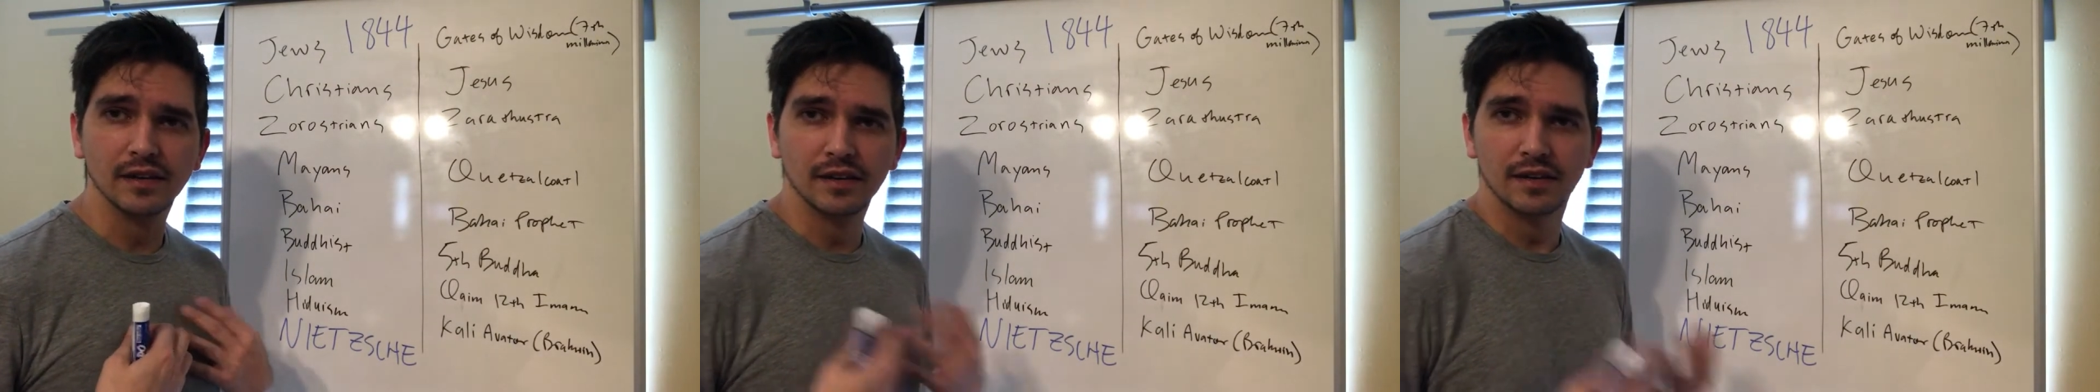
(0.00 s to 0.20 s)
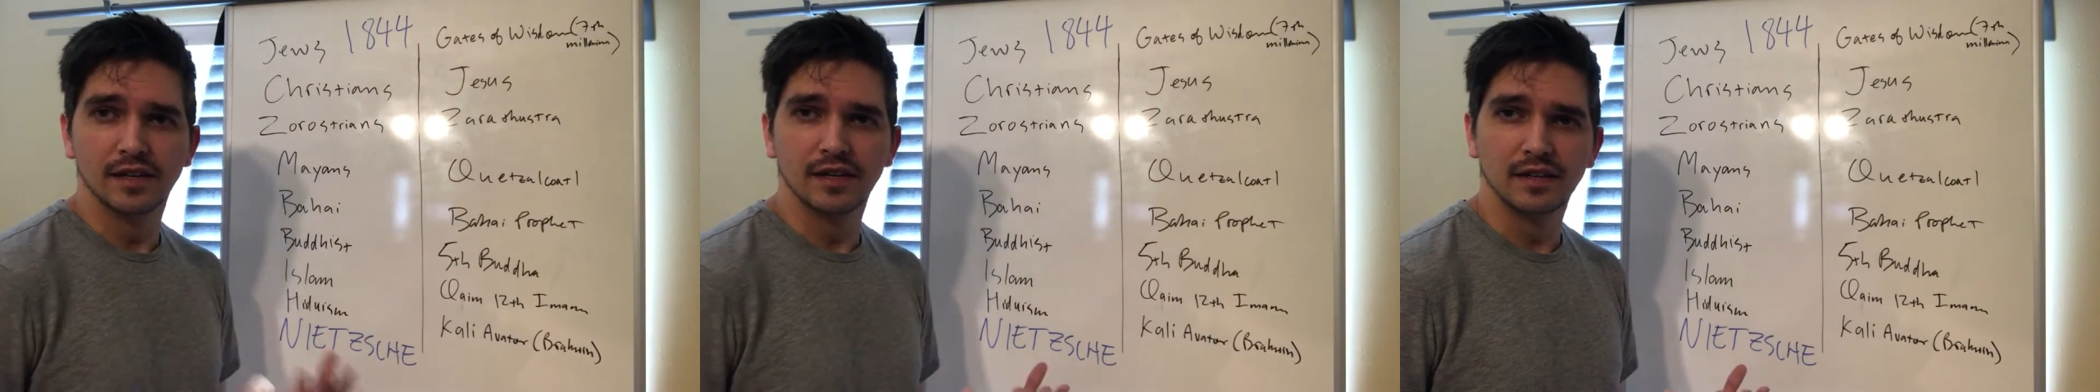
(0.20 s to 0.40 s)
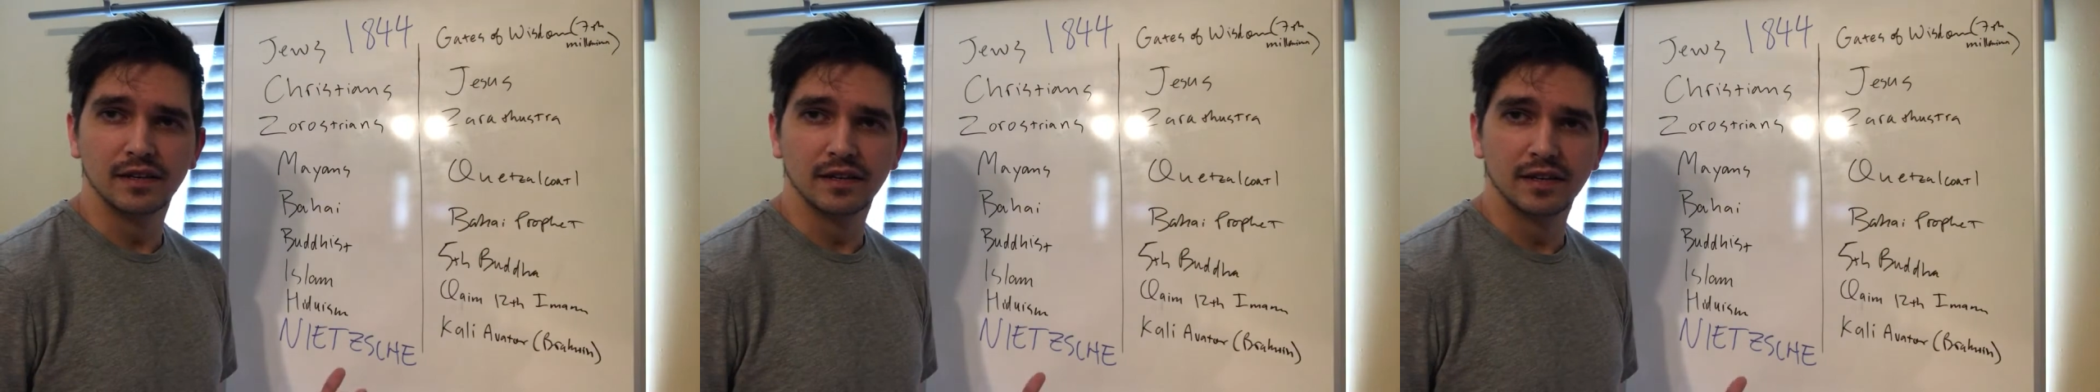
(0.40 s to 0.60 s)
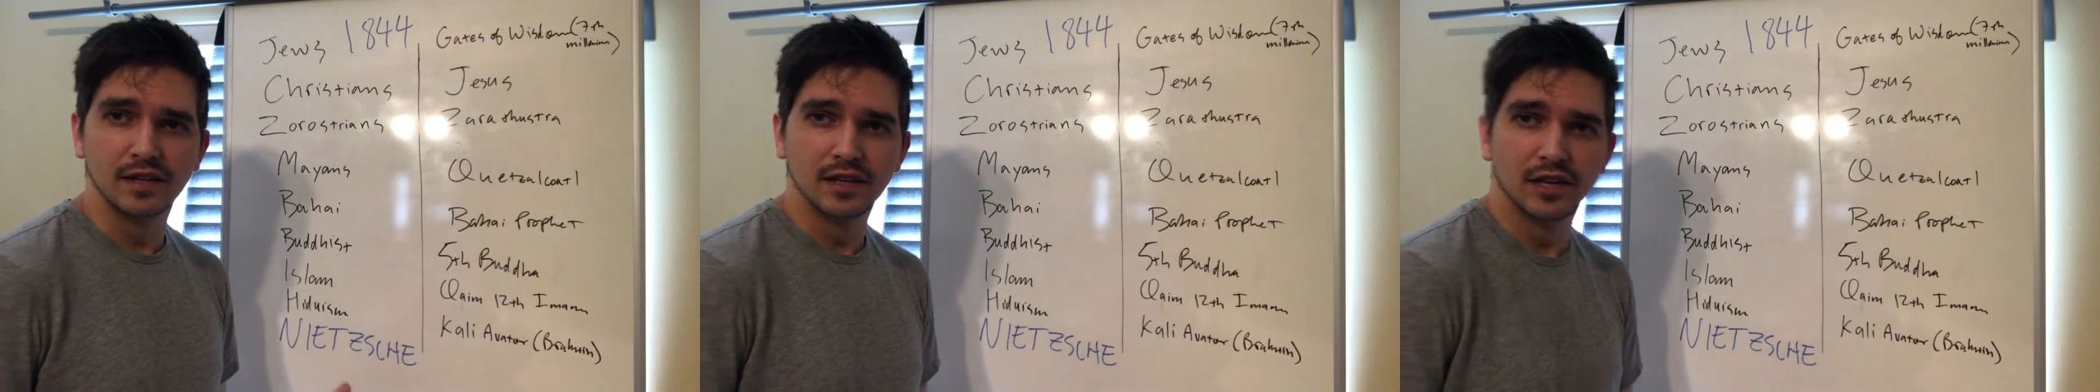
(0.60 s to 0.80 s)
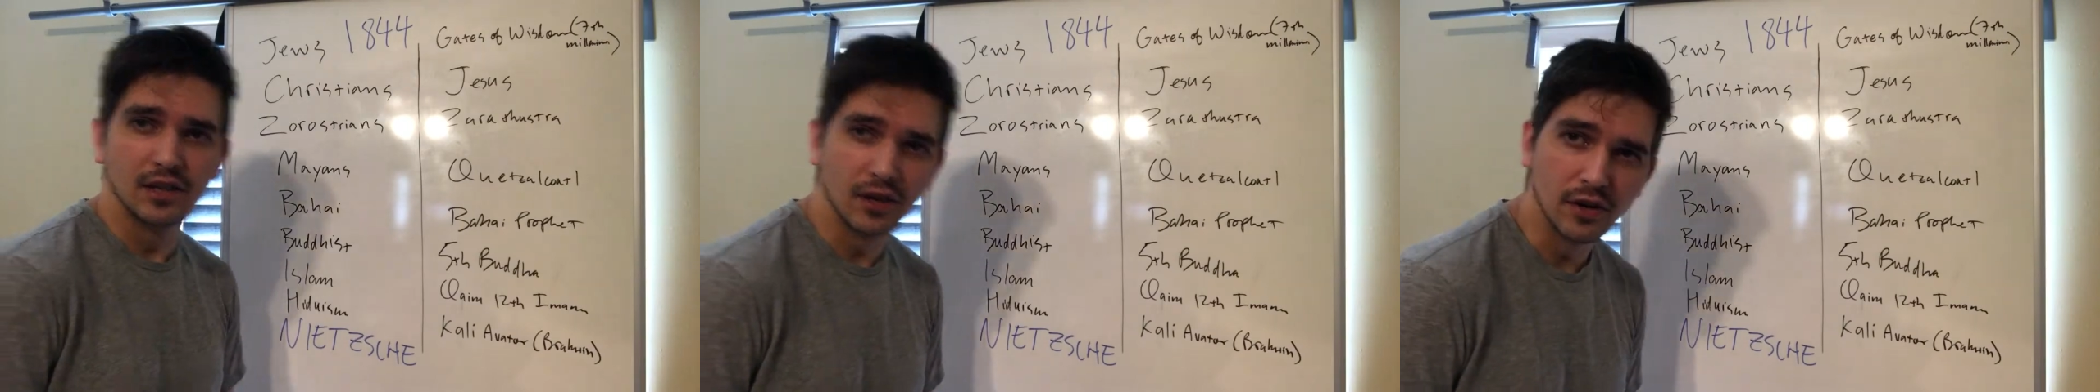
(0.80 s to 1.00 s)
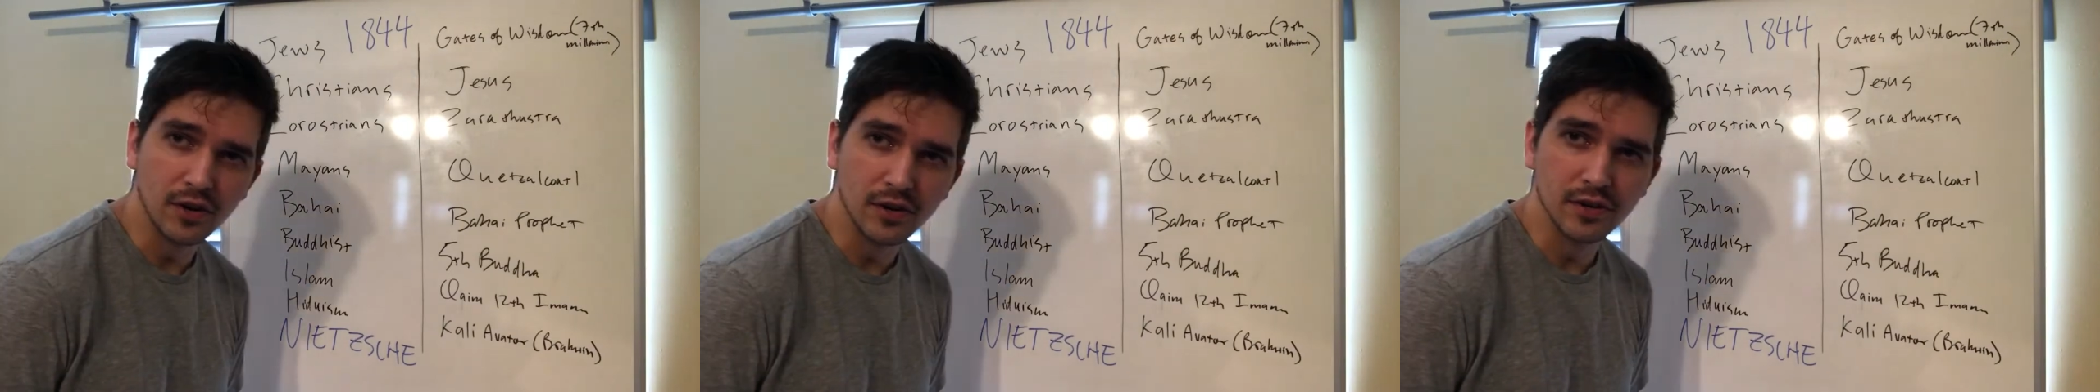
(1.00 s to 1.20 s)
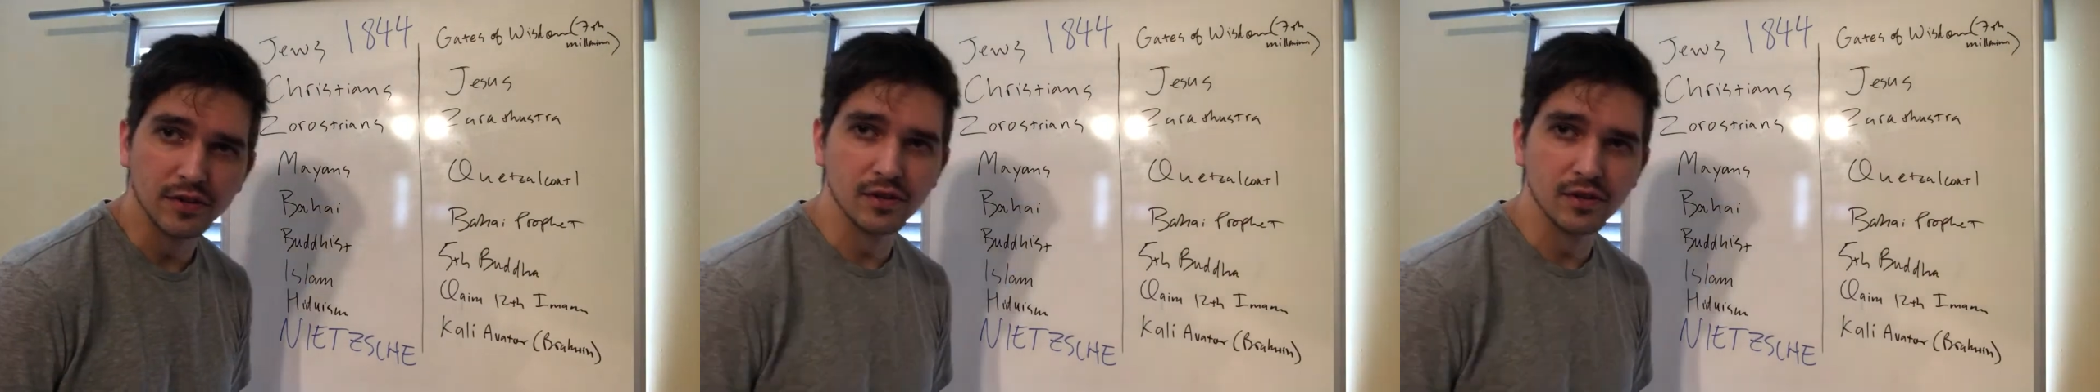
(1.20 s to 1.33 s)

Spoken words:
He cured